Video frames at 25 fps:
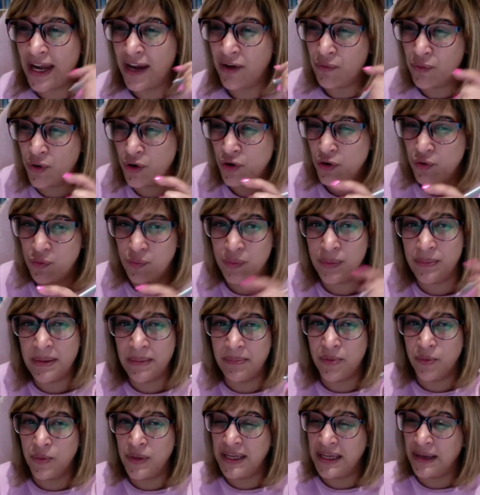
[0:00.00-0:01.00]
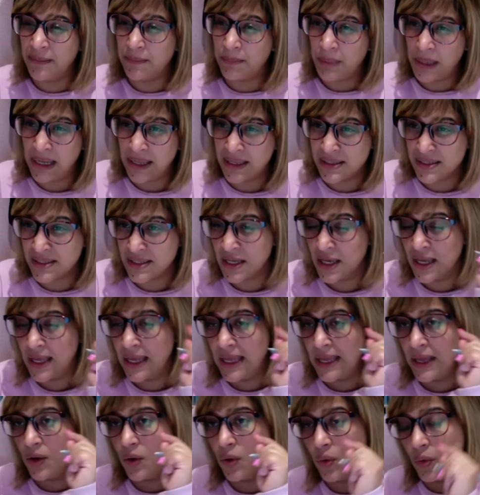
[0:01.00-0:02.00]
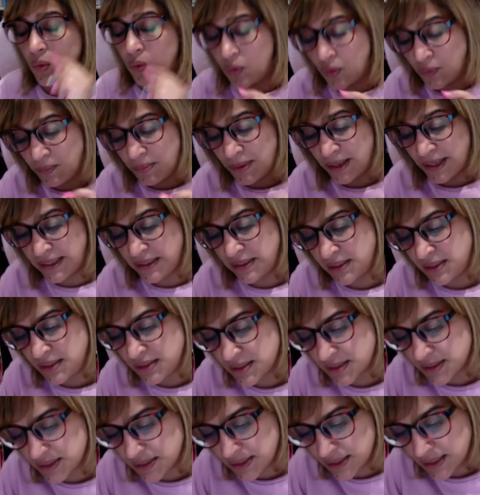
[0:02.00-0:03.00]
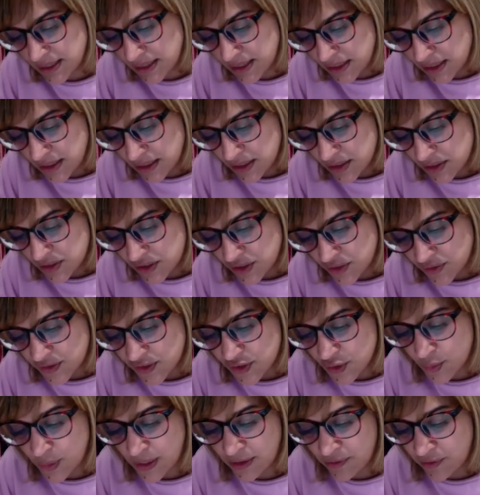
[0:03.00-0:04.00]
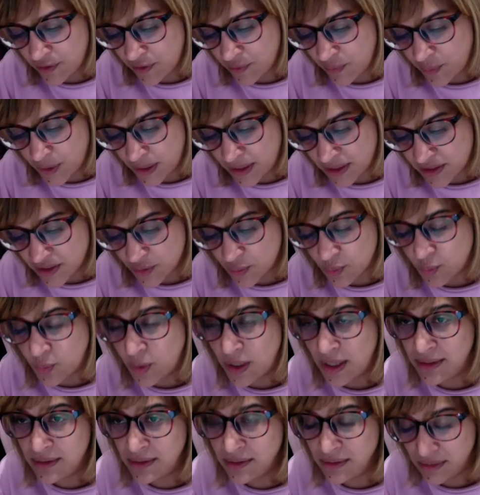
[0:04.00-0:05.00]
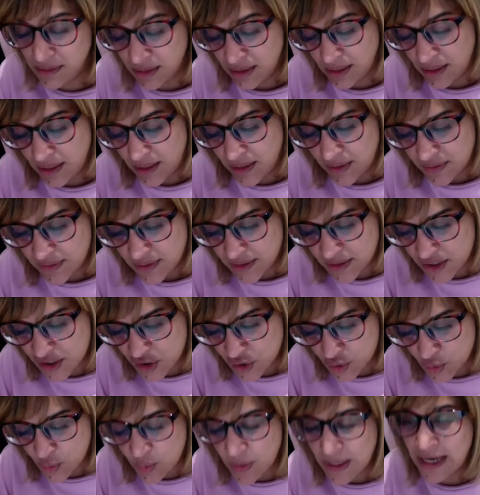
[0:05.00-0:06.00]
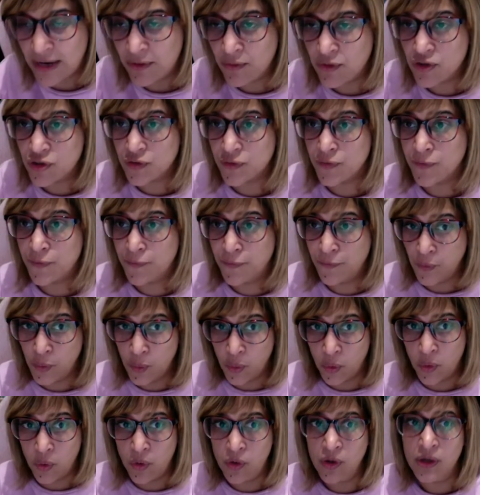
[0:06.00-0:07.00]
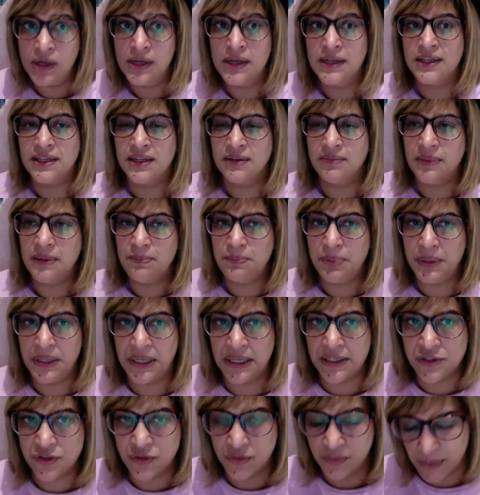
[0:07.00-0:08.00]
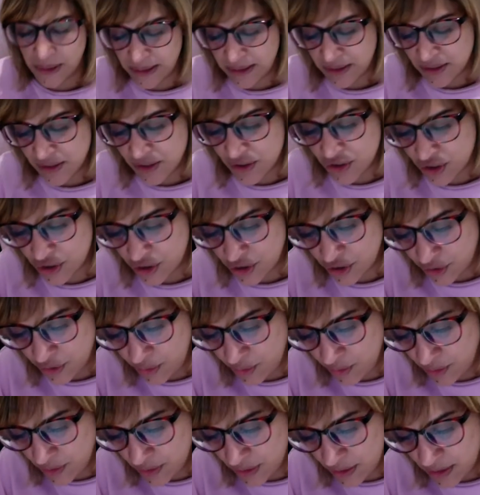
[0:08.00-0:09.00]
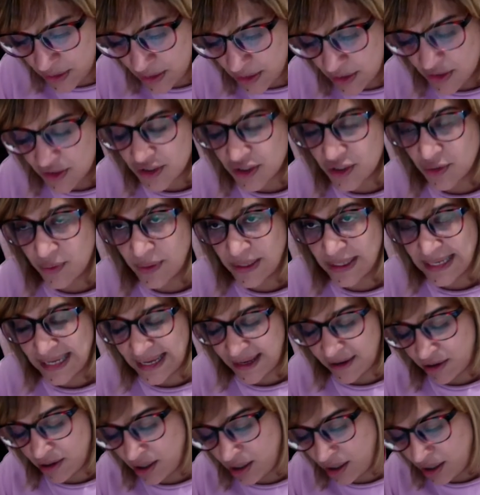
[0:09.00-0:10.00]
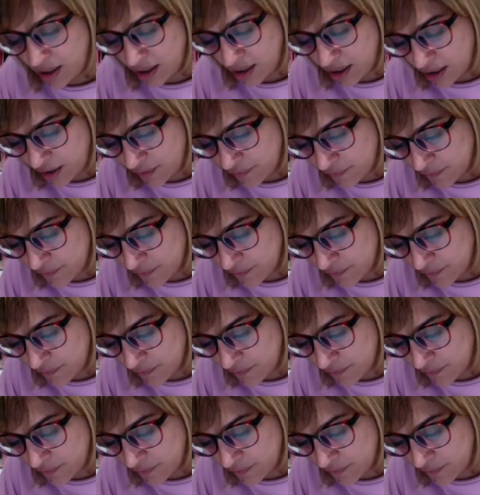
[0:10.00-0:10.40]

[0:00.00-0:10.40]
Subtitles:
root, remember we get plus or minus. So the square root of 1 is just 1. The square root of 4 can be plus or minus 2. So I get a half,